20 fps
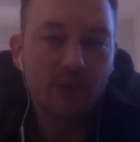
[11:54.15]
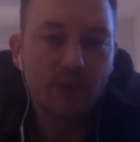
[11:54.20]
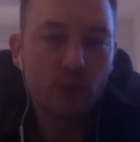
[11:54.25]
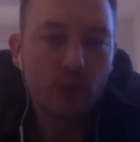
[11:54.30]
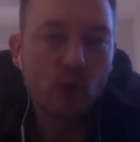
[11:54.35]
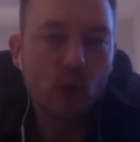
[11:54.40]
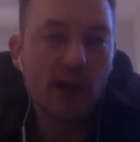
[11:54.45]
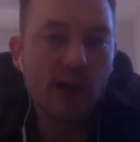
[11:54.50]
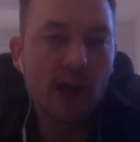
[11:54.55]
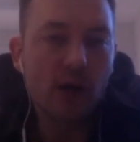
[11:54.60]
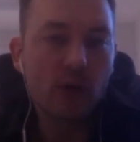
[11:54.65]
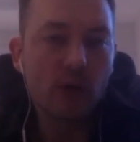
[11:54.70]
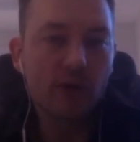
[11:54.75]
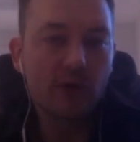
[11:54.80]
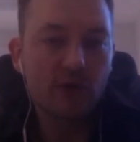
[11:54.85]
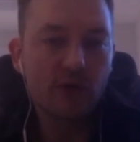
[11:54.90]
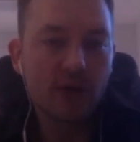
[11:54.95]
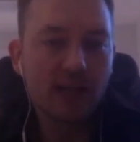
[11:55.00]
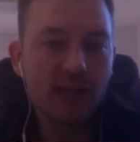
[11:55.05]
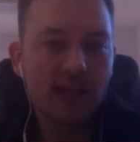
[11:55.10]
1 hour of
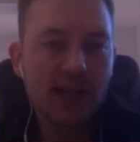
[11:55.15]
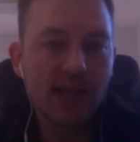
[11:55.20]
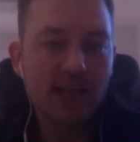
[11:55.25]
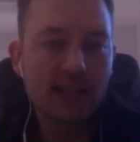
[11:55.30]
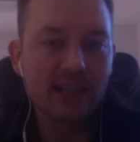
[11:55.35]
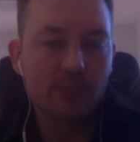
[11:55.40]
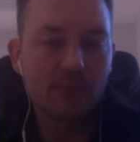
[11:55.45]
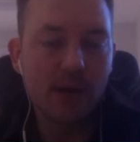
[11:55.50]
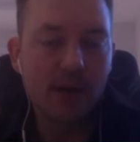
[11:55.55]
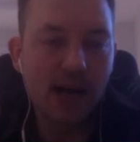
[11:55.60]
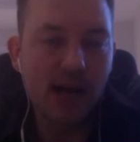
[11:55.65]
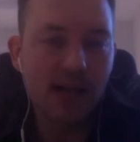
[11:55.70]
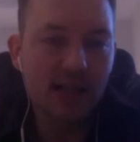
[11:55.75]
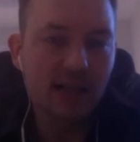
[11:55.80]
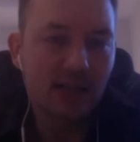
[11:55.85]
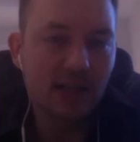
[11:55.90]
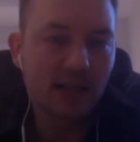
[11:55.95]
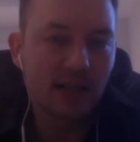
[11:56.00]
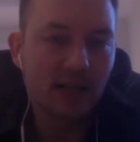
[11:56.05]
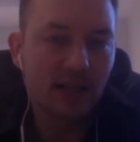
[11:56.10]
trading hasn't
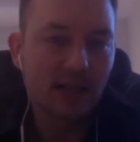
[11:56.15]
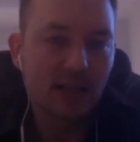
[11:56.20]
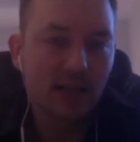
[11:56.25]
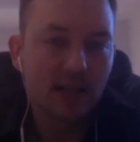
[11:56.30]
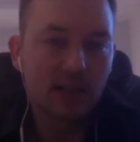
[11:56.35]
passed and